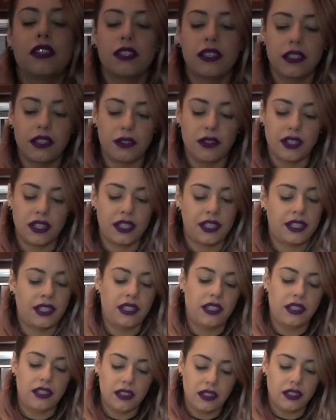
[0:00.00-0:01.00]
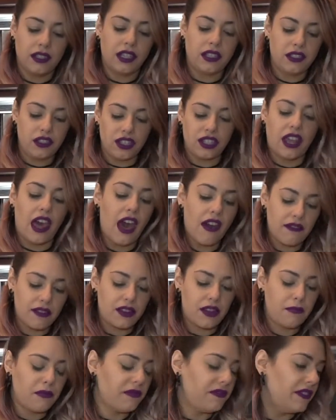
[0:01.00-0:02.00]
So that's just a half
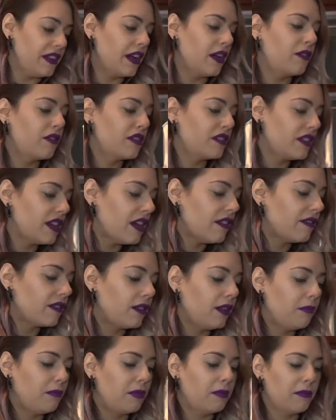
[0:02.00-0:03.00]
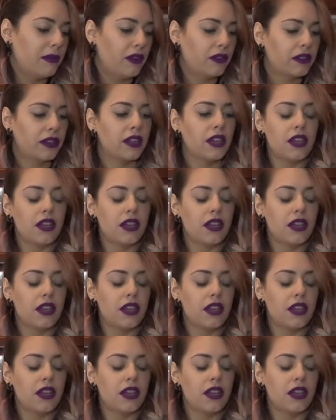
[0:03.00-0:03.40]
a cup of flour and half a cup of milk.